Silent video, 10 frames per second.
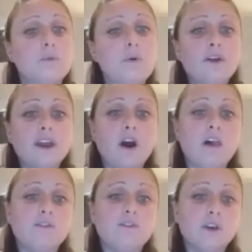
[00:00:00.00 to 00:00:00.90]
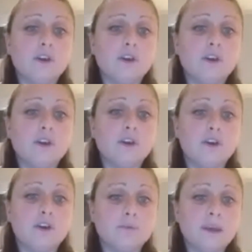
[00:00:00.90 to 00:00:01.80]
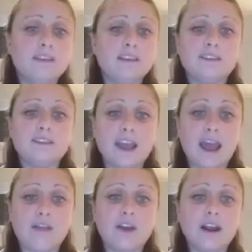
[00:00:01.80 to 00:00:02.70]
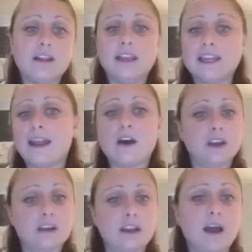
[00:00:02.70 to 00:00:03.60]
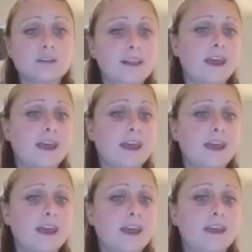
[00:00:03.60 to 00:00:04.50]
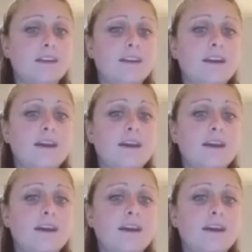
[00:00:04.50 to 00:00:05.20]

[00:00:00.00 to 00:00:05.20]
So pulling all of those pieces together and laid that out in a clear project plan,